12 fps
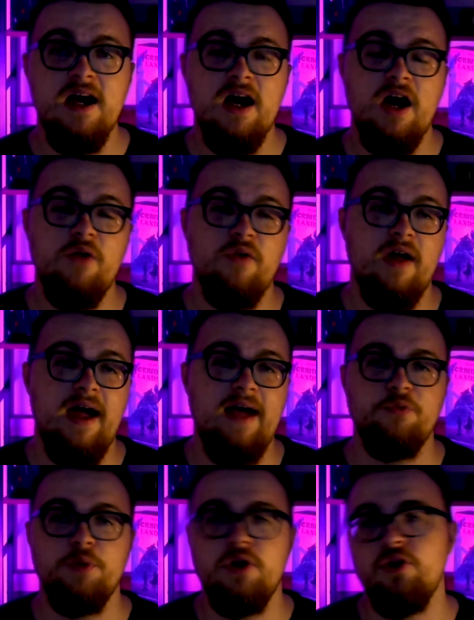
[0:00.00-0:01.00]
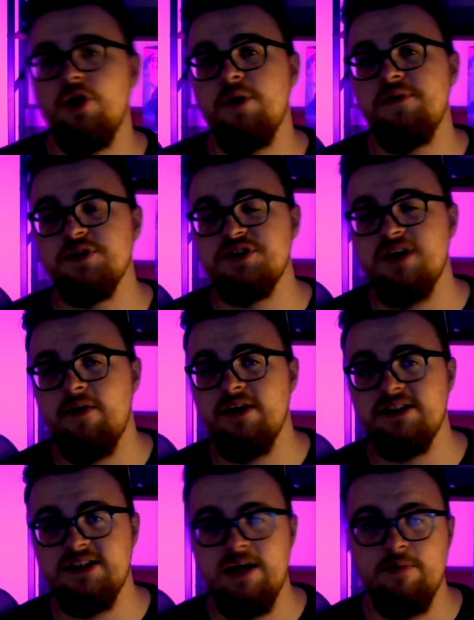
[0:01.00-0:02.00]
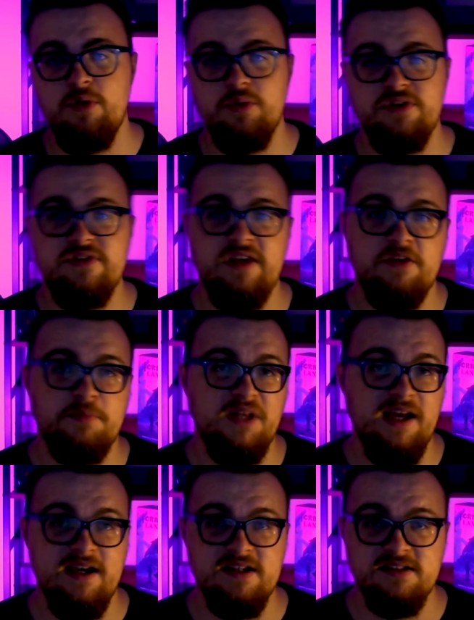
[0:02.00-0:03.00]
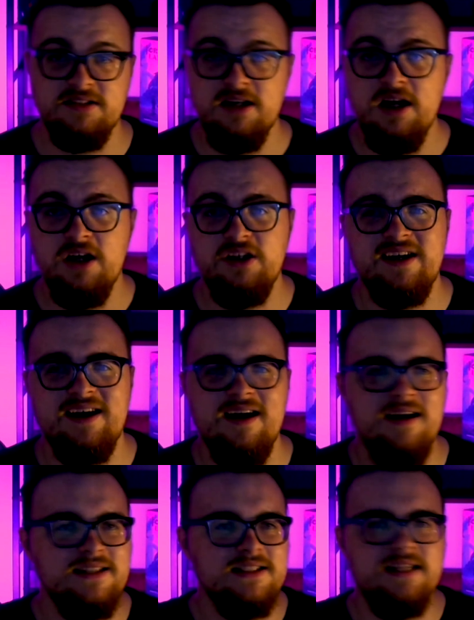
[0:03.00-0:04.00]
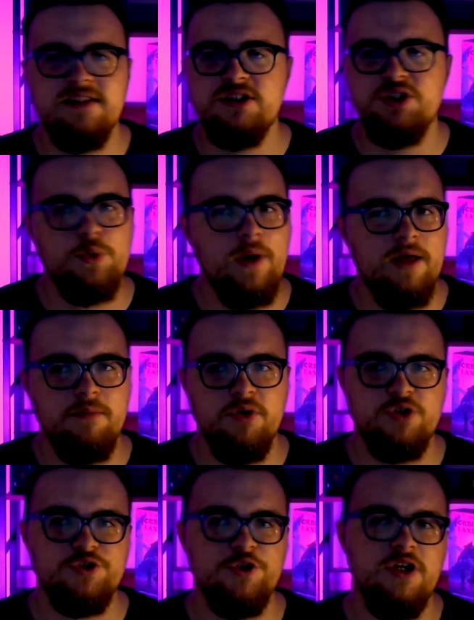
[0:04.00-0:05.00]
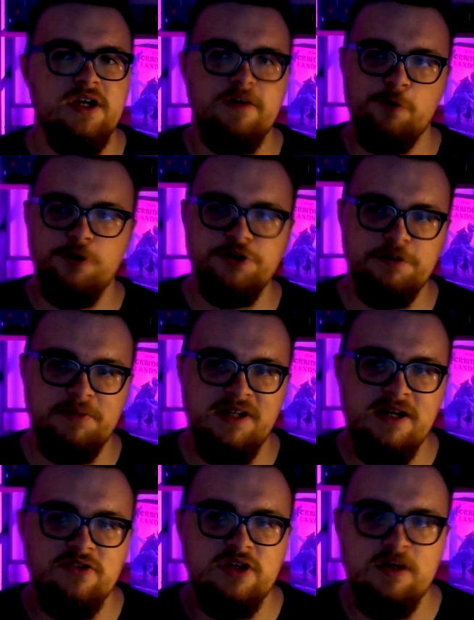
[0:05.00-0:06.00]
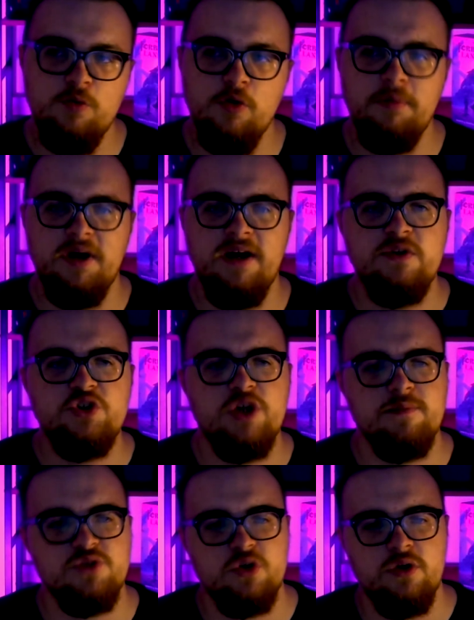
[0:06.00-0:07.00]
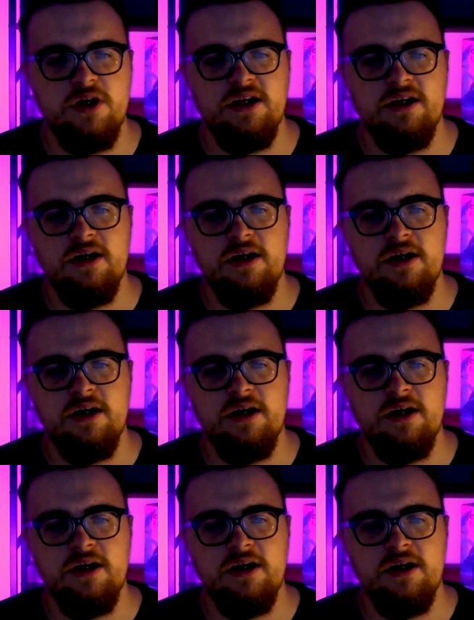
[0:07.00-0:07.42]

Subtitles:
and as we all know, if you're sat around a table with 6 players, you kind of need the 2 handbooks so you can give one to the players and keep one behind the GM screen.